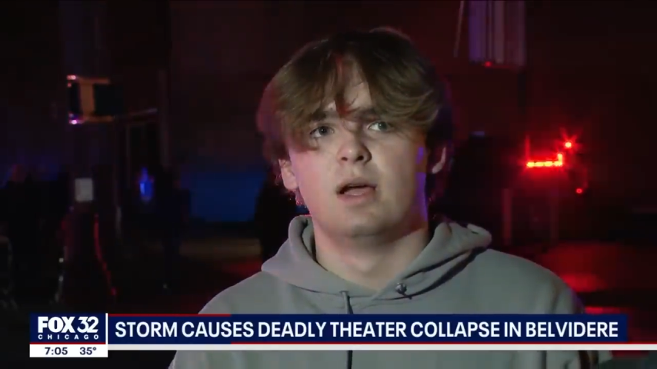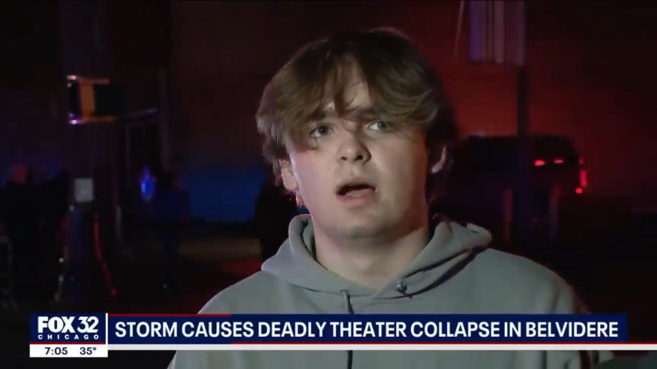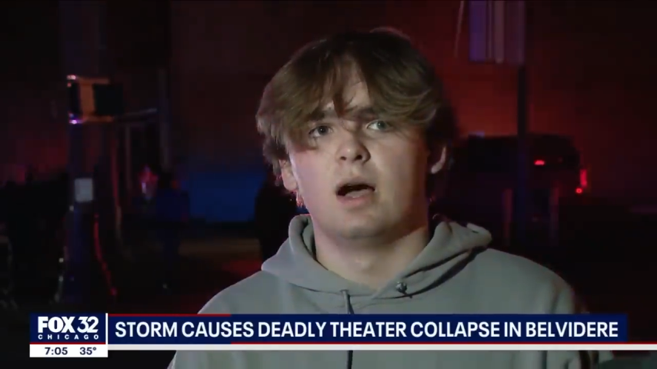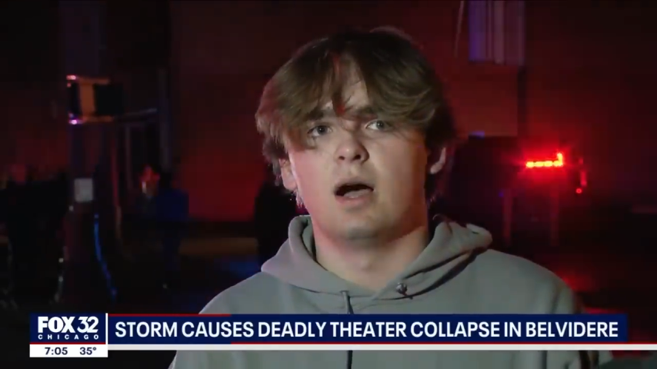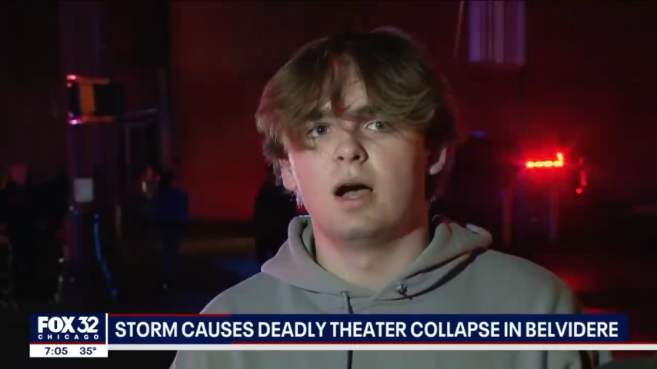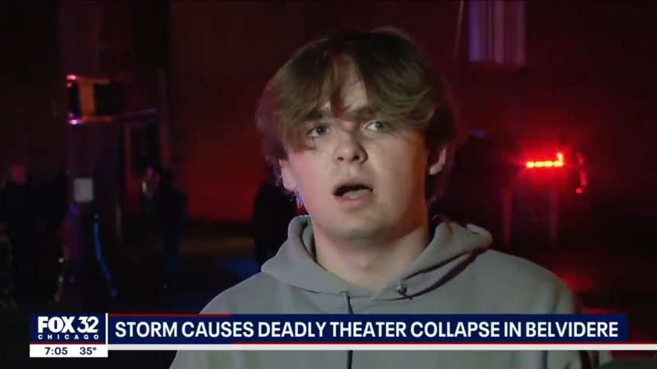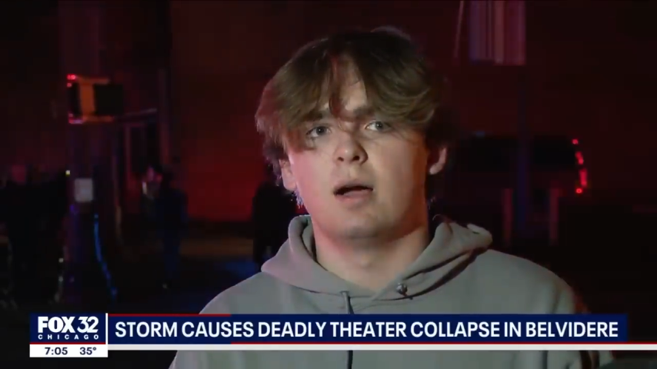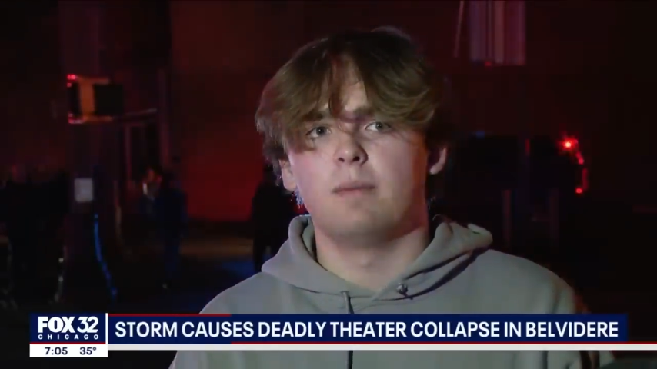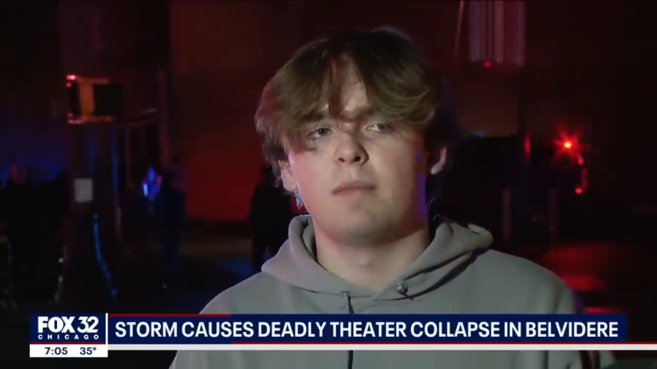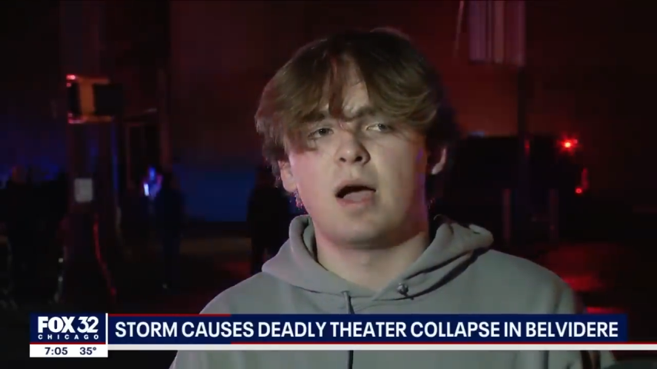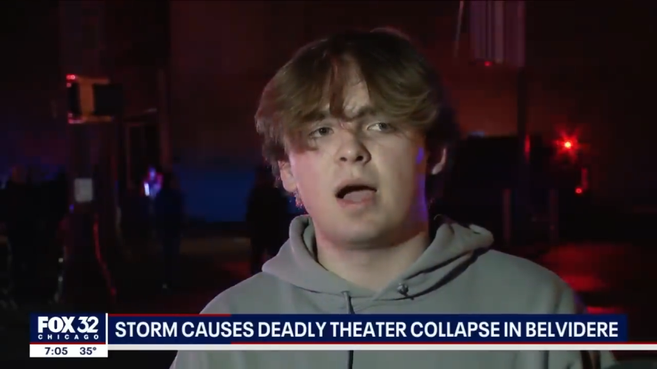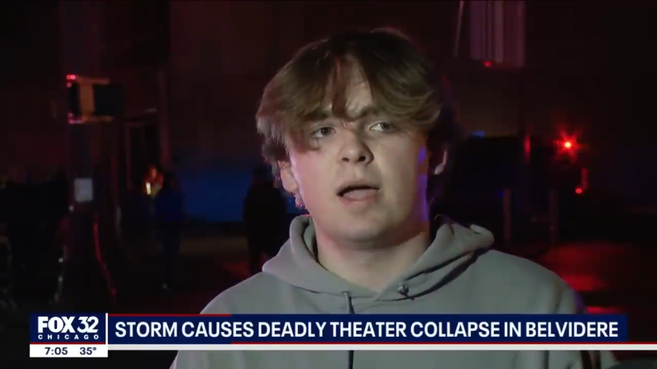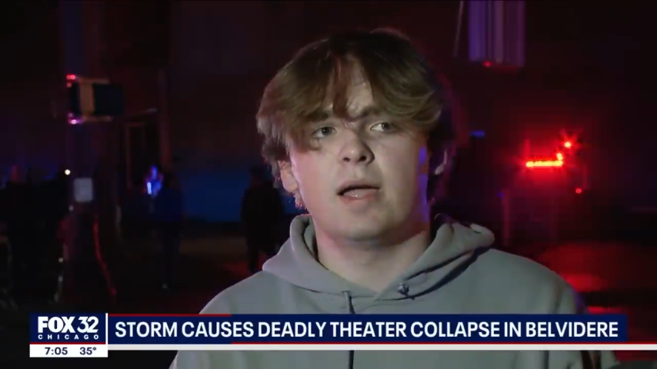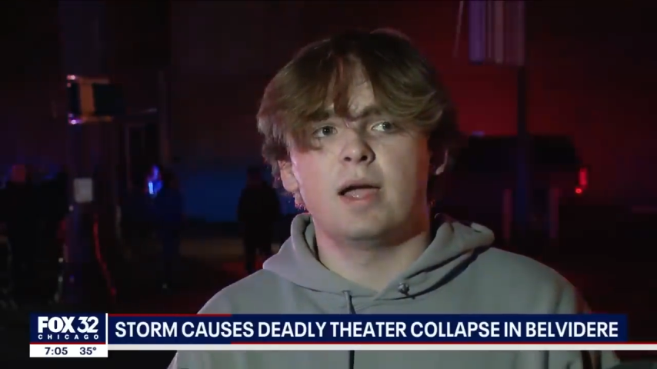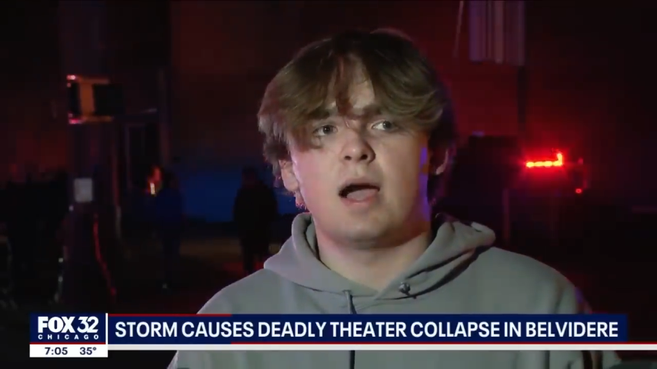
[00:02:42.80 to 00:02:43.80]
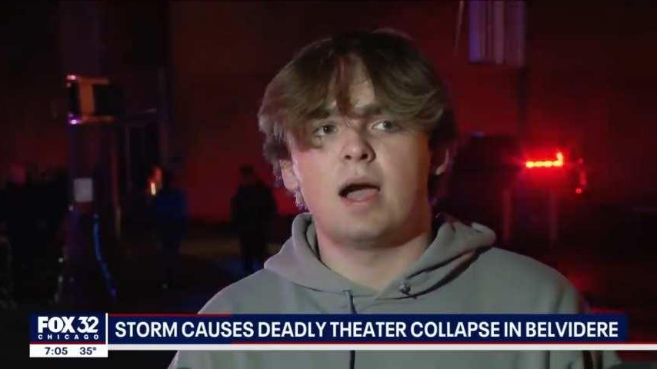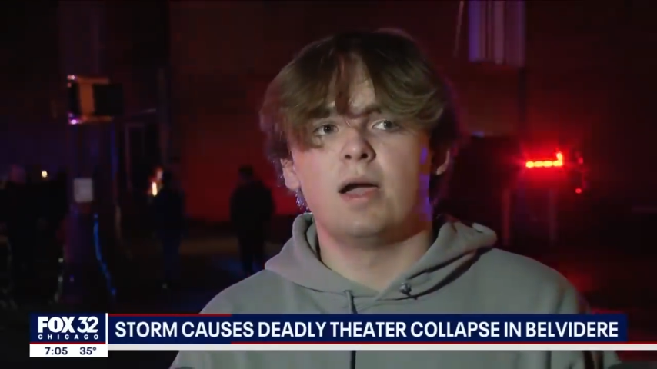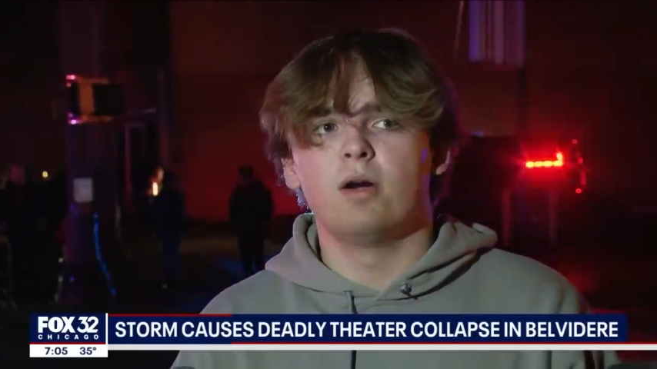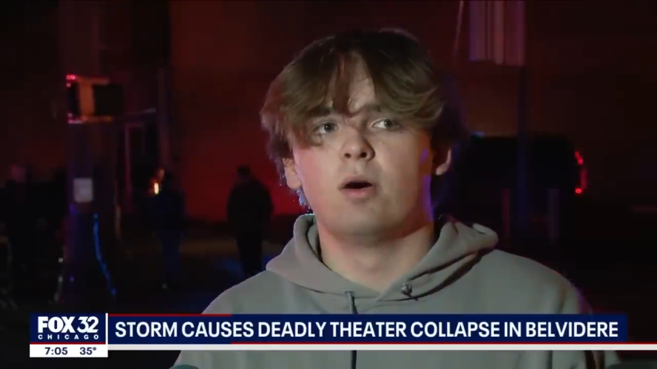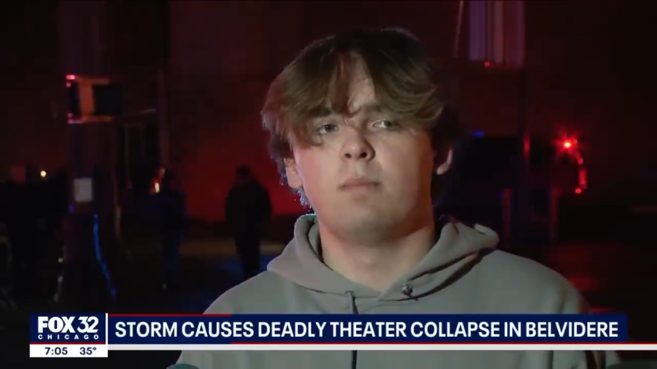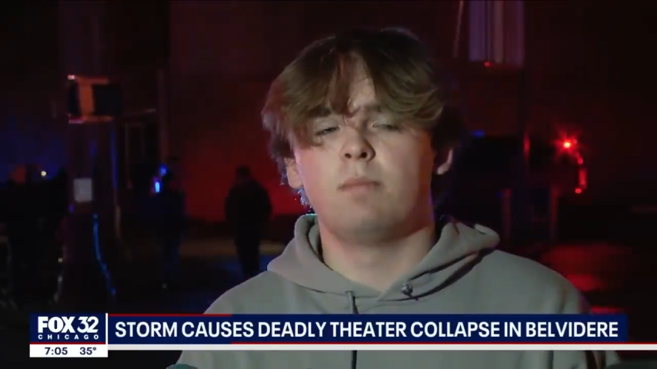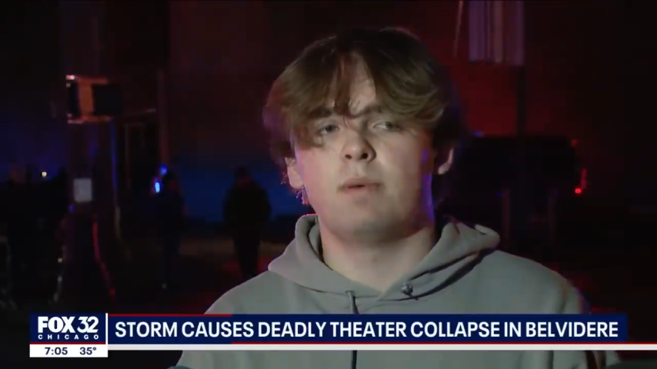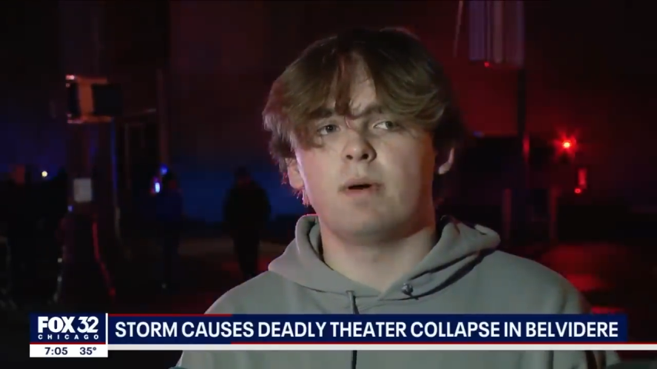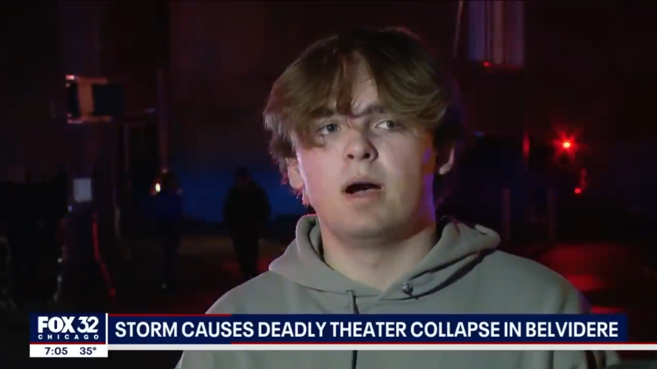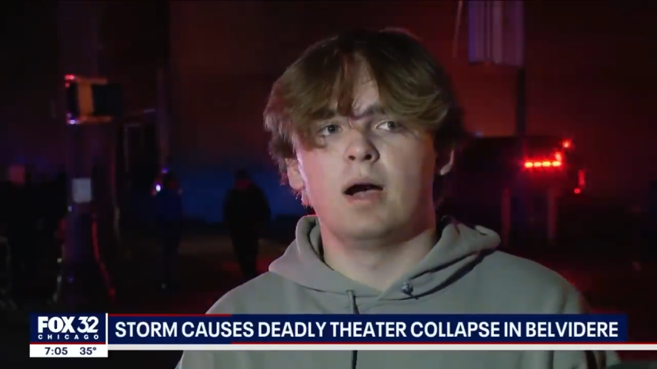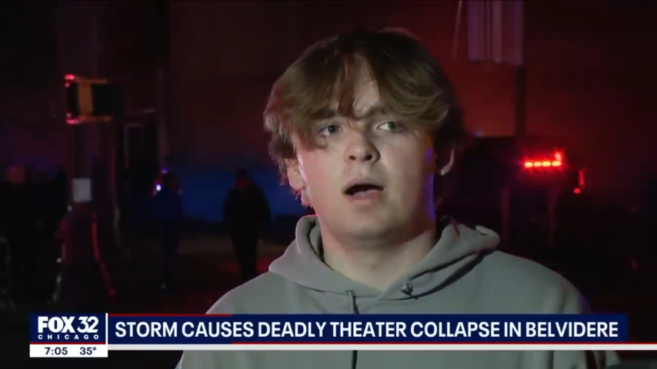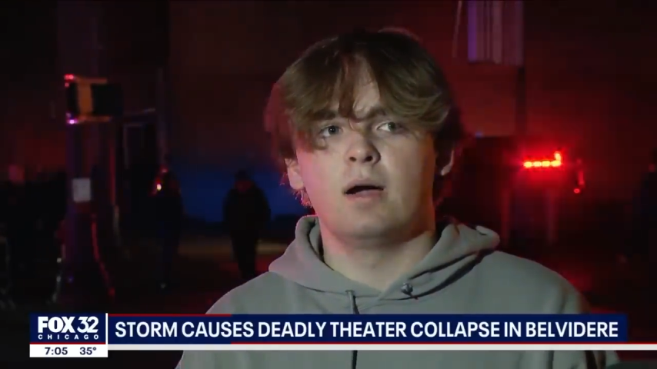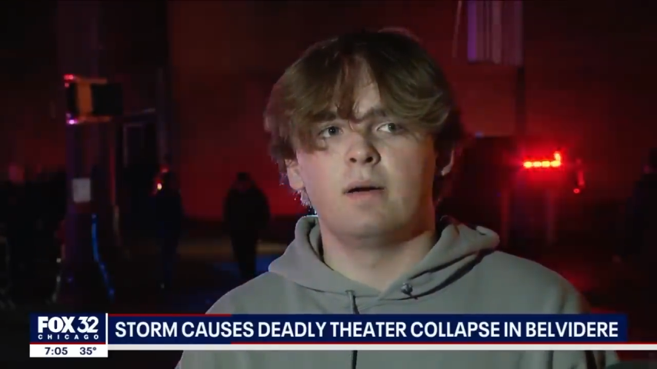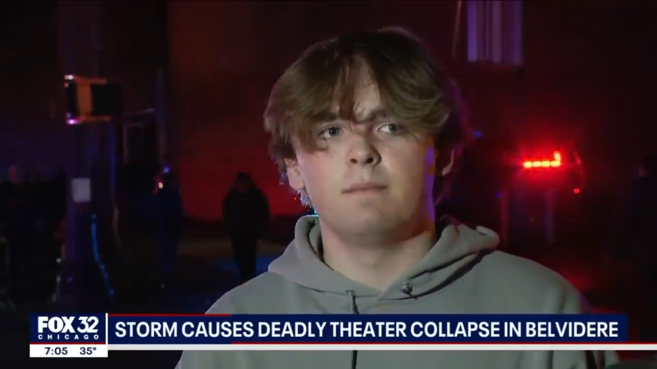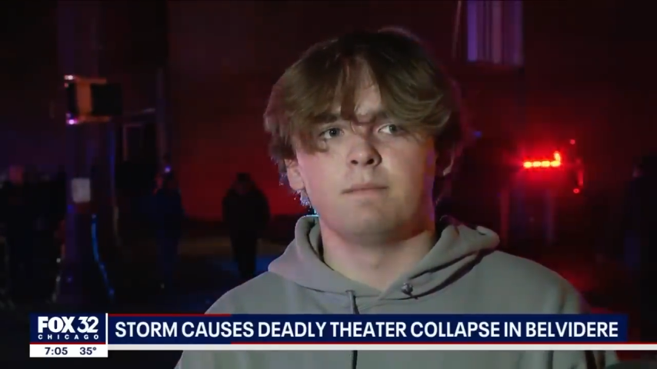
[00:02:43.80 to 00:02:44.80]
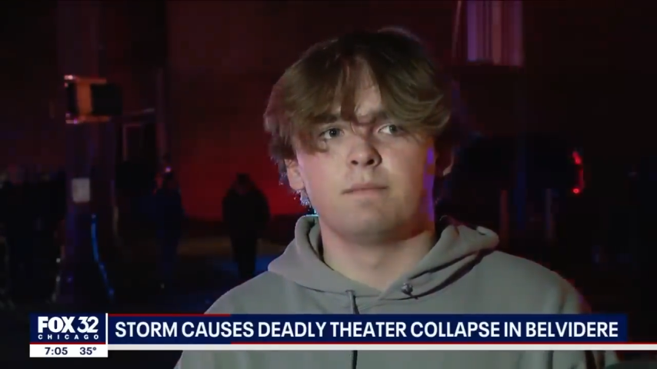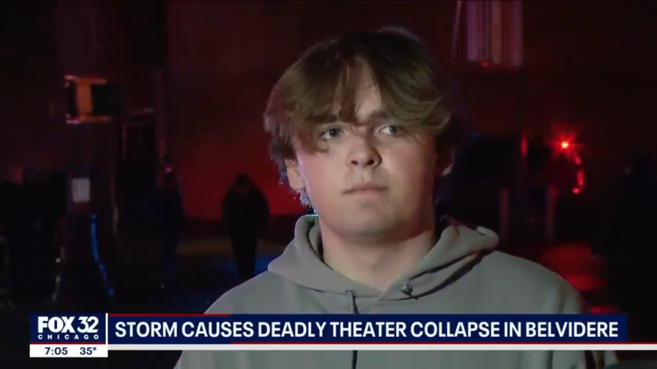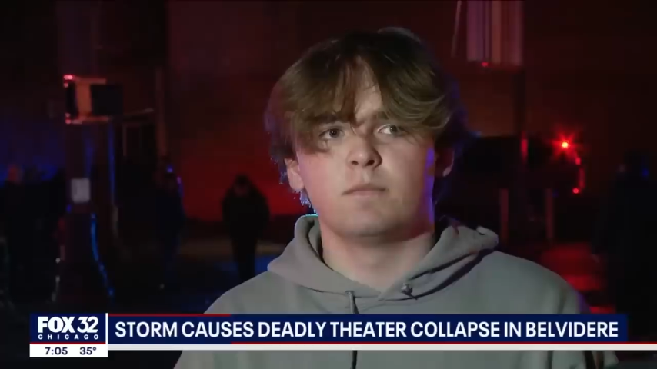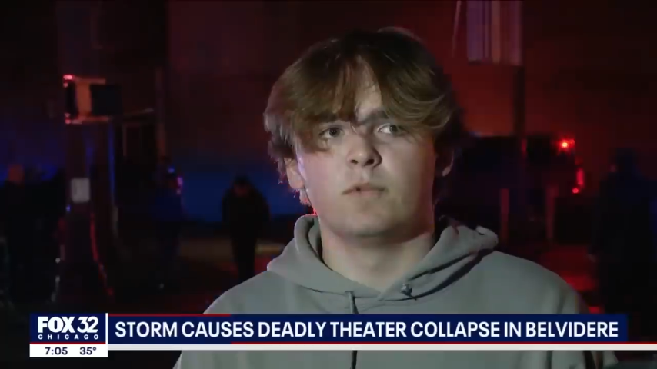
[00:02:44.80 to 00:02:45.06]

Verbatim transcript: Um, I, I, hope um,